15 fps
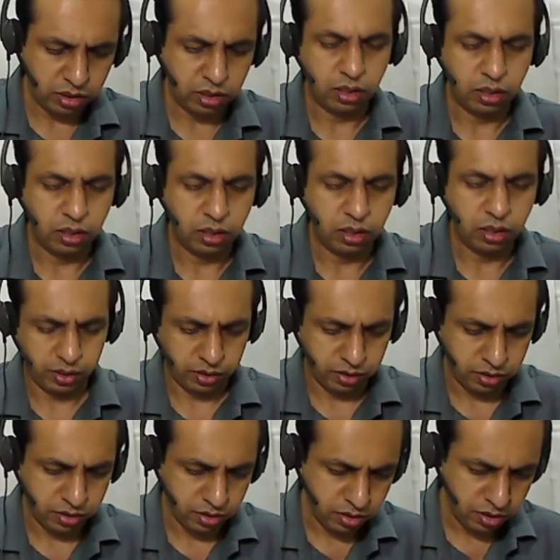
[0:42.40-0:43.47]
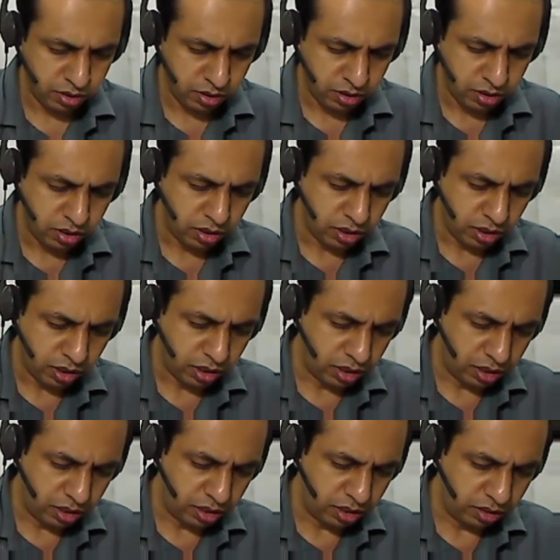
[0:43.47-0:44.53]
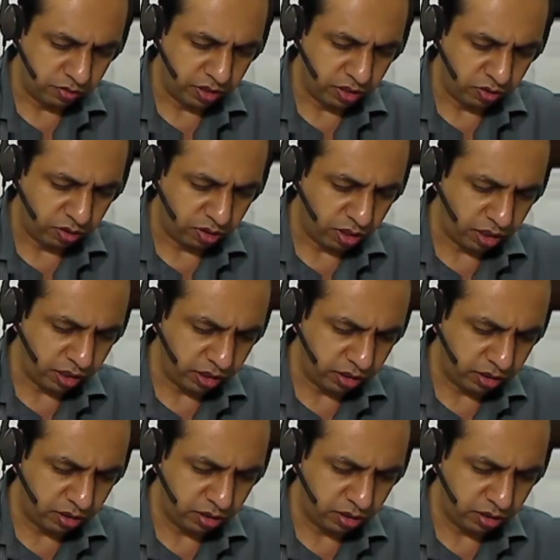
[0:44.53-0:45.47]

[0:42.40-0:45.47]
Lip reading: Okay, and we have to connect